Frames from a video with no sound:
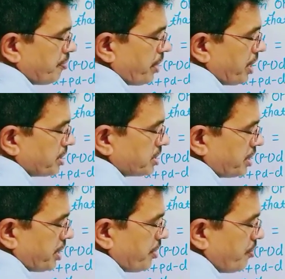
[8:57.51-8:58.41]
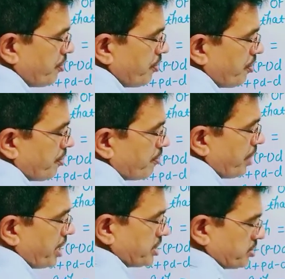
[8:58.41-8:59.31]
plus Q
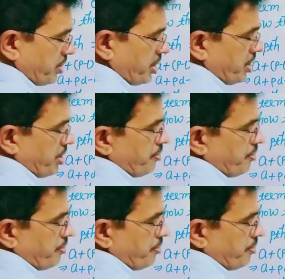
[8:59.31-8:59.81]
minus 1.